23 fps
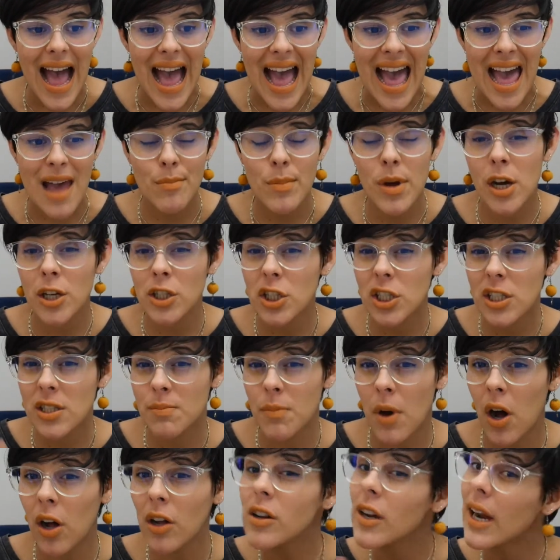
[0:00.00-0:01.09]
I'm a
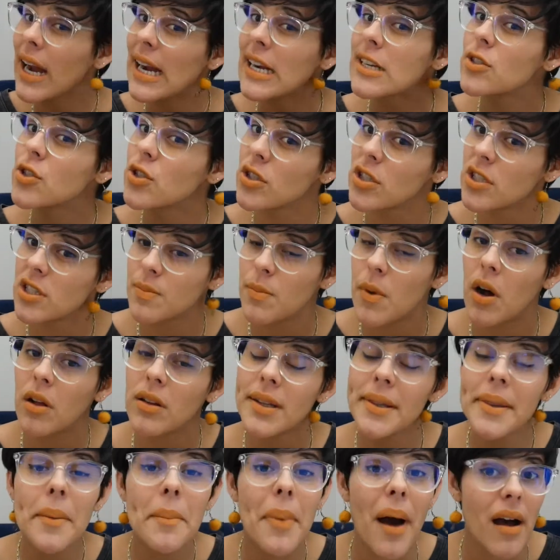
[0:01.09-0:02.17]
small or extra small
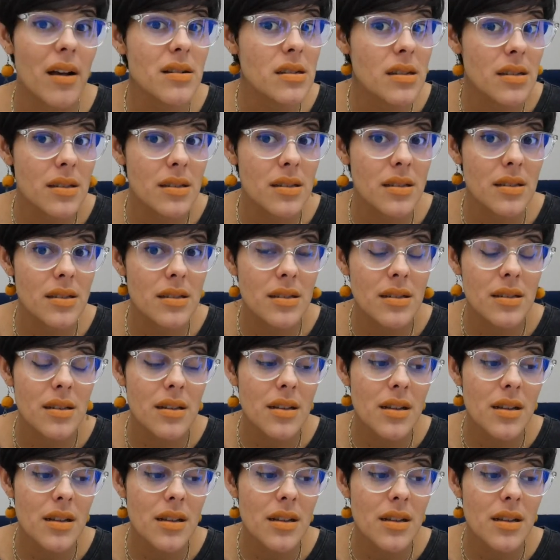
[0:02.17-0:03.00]
in the bust,